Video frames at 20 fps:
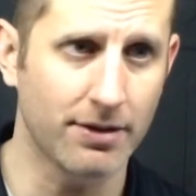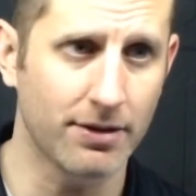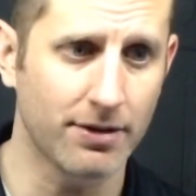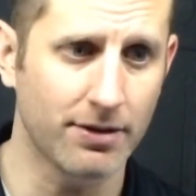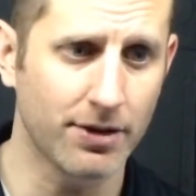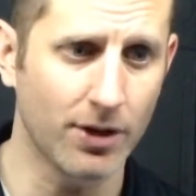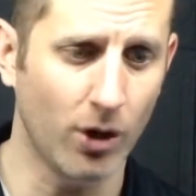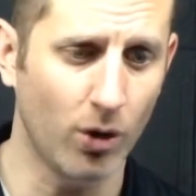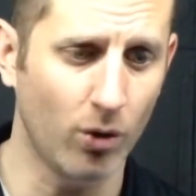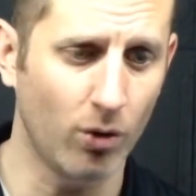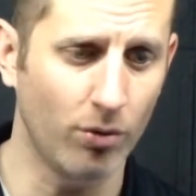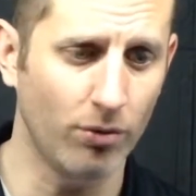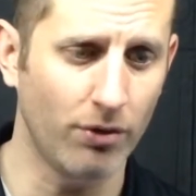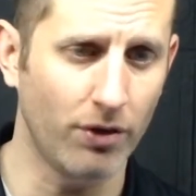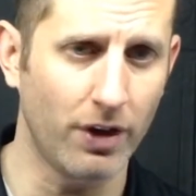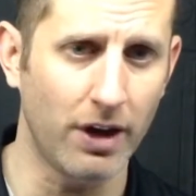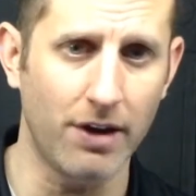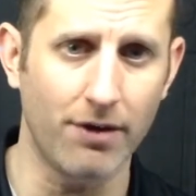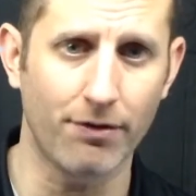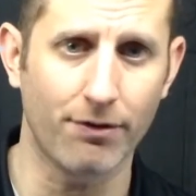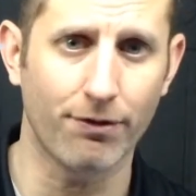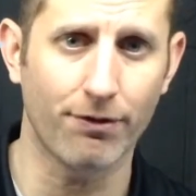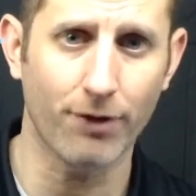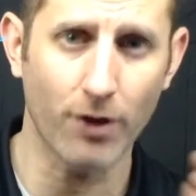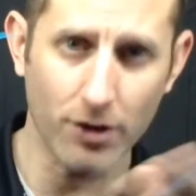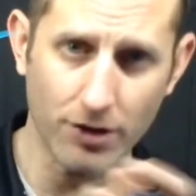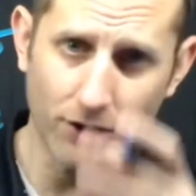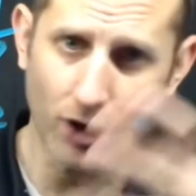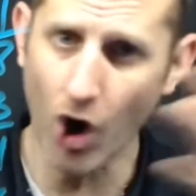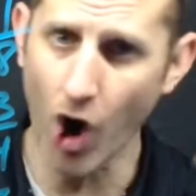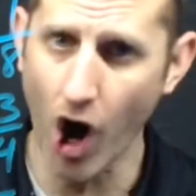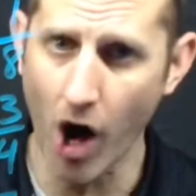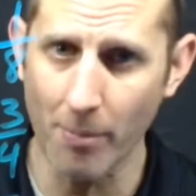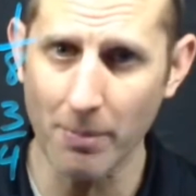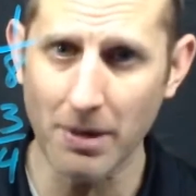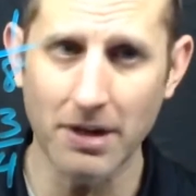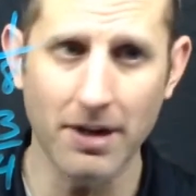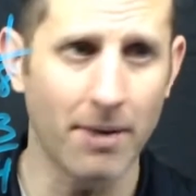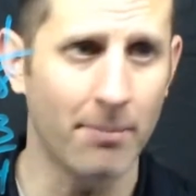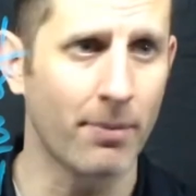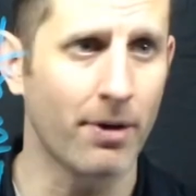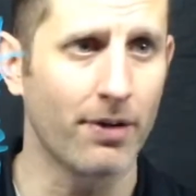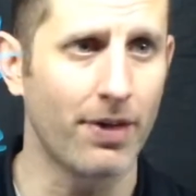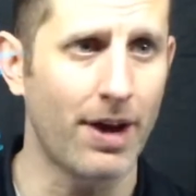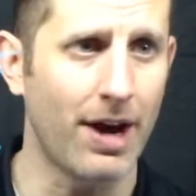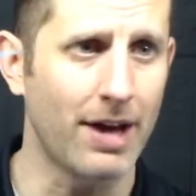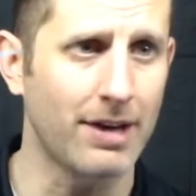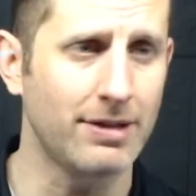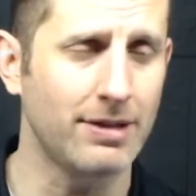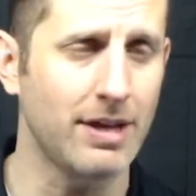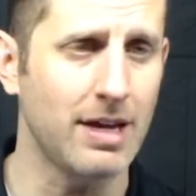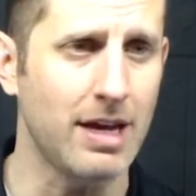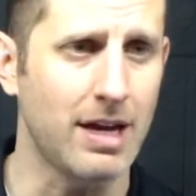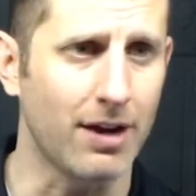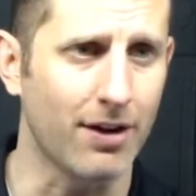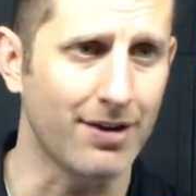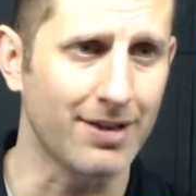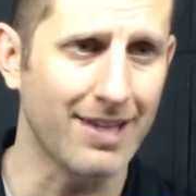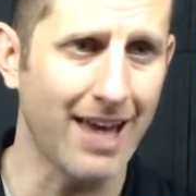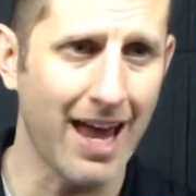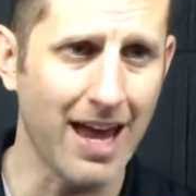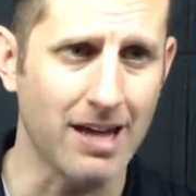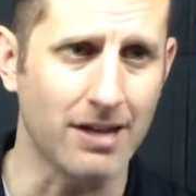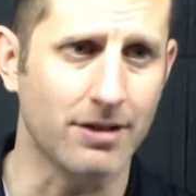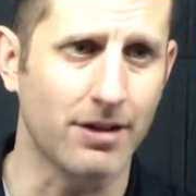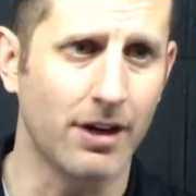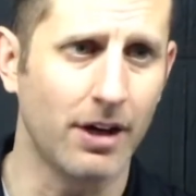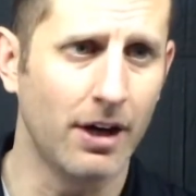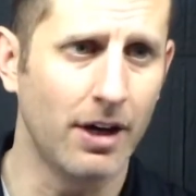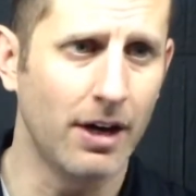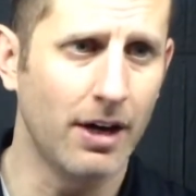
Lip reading: So the first common number that I see here is 8.